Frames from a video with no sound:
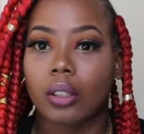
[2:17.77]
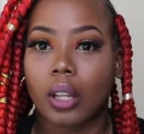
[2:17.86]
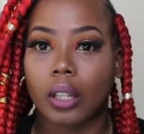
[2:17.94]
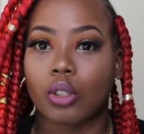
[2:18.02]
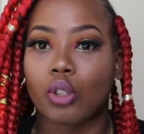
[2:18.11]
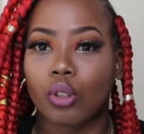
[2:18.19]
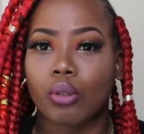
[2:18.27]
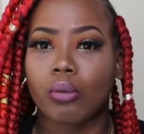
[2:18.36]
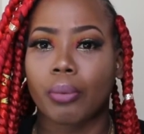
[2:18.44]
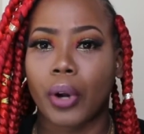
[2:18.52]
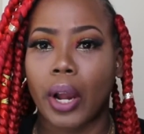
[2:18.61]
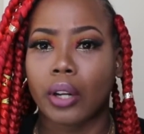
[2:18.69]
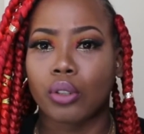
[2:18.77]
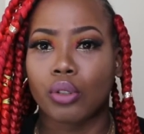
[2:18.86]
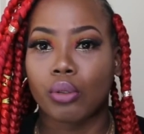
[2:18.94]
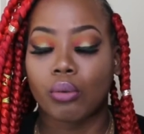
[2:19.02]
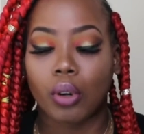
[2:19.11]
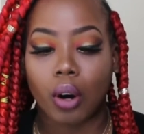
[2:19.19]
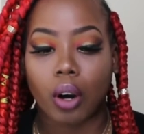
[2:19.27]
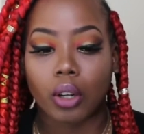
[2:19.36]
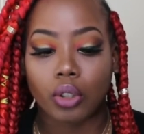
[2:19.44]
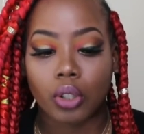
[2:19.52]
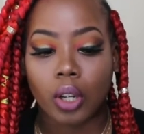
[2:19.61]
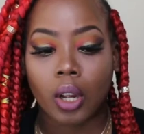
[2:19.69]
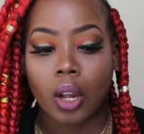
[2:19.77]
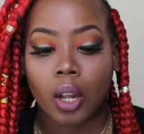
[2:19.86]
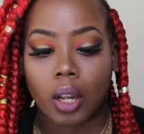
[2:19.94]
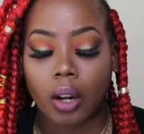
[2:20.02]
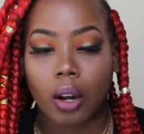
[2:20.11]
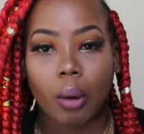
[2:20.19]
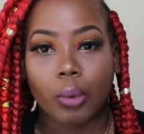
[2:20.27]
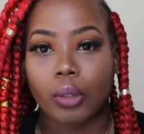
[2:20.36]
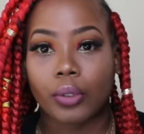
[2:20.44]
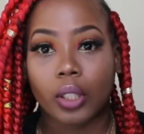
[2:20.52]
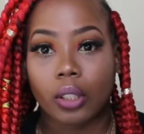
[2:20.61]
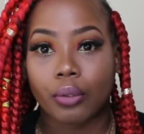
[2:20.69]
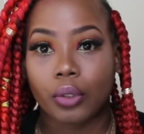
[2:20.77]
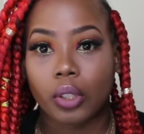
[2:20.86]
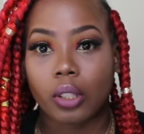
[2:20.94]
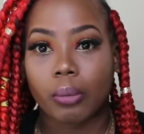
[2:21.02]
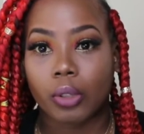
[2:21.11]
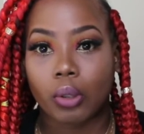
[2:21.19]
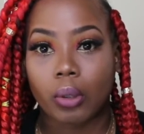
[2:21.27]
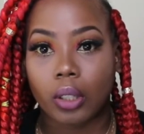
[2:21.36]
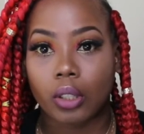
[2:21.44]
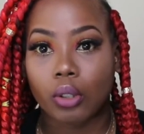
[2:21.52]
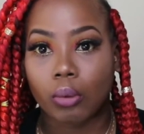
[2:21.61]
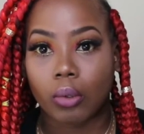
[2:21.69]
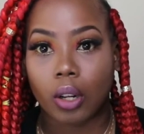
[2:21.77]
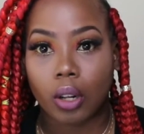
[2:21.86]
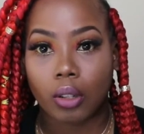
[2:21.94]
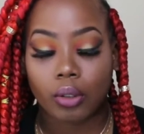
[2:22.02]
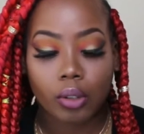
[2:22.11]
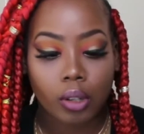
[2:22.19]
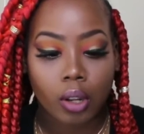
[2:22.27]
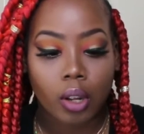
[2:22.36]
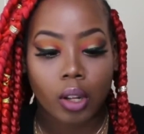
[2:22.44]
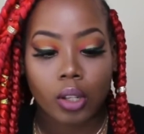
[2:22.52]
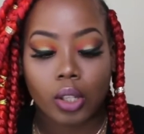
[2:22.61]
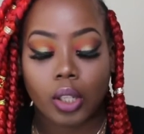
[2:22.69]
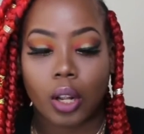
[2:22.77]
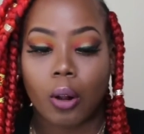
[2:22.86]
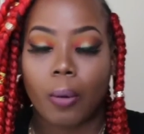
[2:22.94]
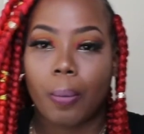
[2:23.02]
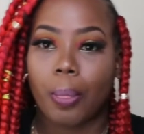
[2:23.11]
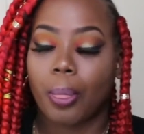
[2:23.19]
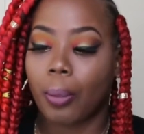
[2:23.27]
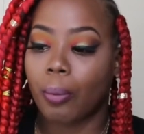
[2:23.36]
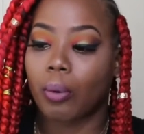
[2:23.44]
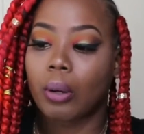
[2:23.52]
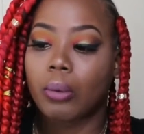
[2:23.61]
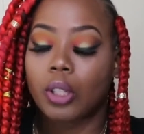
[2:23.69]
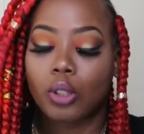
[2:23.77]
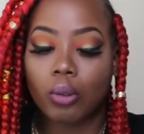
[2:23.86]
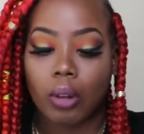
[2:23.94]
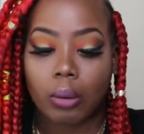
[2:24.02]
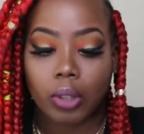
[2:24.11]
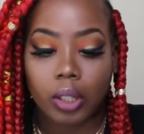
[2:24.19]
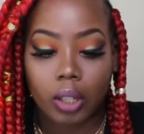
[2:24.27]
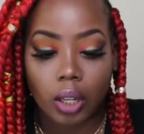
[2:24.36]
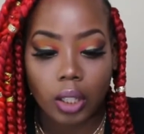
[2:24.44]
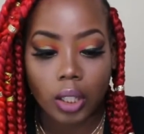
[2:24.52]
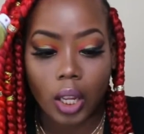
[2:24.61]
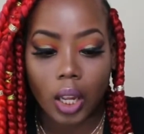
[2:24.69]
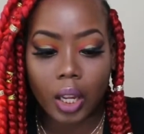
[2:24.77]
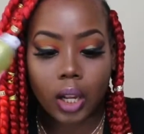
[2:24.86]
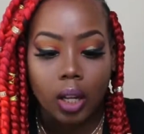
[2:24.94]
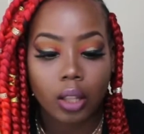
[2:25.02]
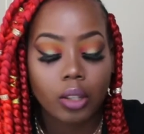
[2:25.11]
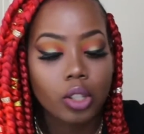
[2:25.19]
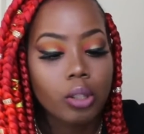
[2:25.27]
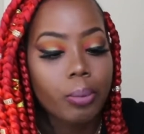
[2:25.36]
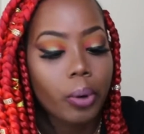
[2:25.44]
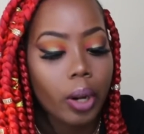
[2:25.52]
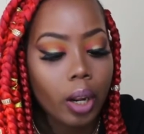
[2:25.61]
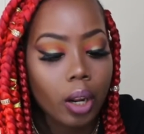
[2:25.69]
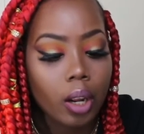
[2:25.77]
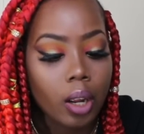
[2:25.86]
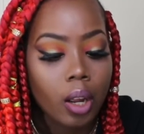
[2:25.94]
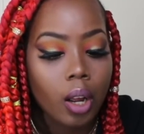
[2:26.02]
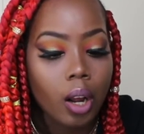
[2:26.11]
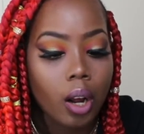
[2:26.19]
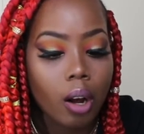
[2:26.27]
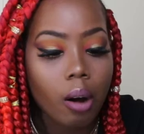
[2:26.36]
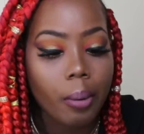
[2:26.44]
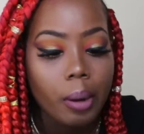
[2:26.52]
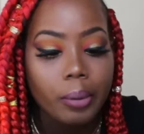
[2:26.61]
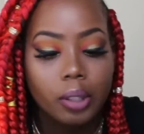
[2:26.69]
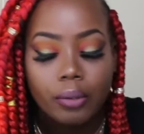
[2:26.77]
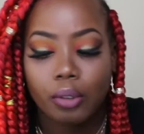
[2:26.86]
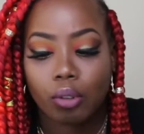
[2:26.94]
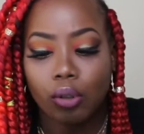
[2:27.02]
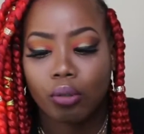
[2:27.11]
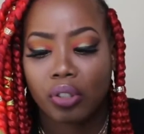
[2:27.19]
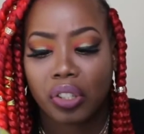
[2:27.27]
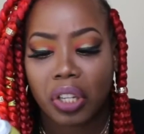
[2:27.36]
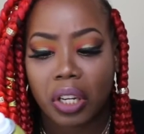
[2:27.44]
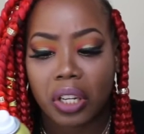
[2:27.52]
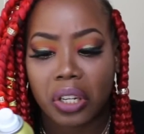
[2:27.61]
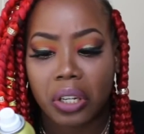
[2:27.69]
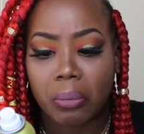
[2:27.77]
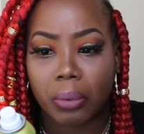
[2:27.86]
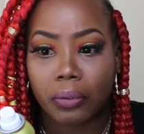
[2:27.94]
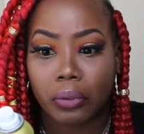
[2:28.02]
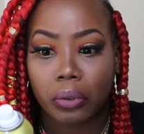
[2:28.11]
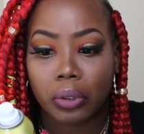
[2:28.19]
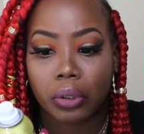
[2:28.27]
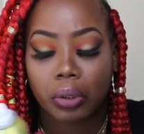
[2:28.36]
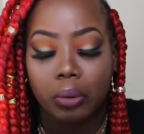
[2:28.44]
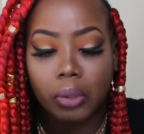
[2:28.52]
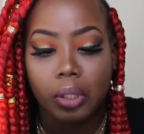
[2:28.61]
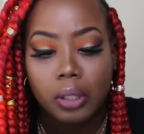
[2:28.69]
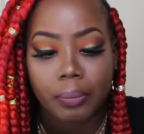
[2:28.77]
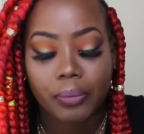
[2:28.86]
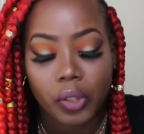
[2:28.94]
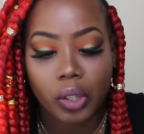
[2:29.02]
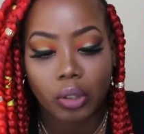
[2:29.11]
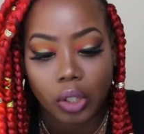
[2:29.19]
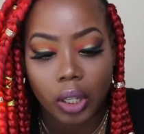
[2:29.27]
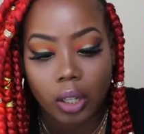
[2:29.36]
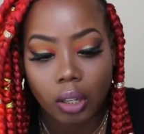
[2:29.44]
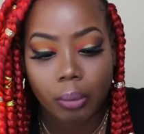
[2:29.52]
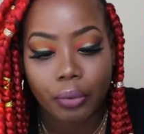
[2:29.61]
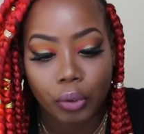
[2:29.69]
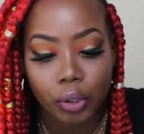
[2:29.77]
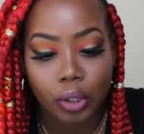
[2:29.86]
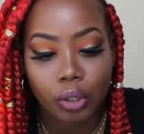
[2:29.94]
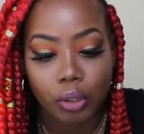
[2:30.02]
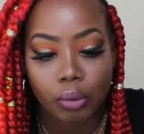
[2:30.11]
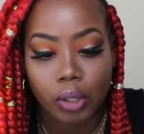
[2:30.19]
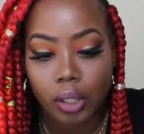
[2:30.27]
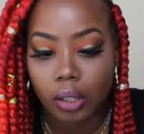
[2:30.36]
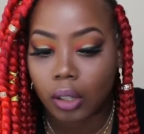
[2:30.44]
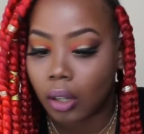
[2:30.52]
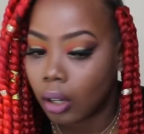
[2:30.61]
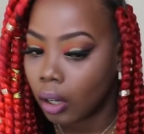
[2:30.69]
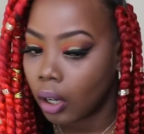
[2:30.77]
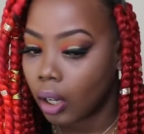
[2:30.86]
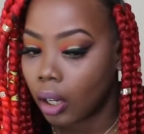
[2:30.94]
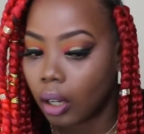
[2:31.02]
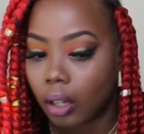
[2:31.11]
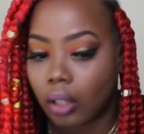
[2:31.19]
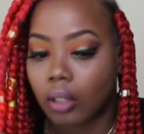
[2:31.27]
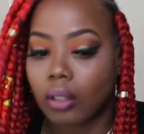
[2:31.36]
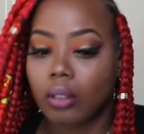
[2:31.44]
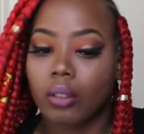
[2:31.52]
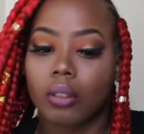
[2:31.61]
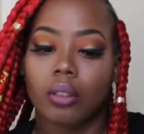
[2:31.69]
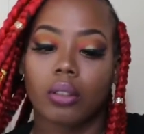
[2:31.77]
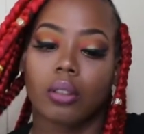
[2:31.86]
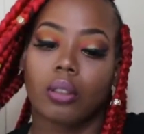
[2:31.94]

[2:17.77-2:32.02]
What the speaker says: like too bright or too harsh of a difference in between the two colors. So what I'm going to do, I'm just going to take the spray. I believe you do shake it up before you use it. So shake it up before you use it. And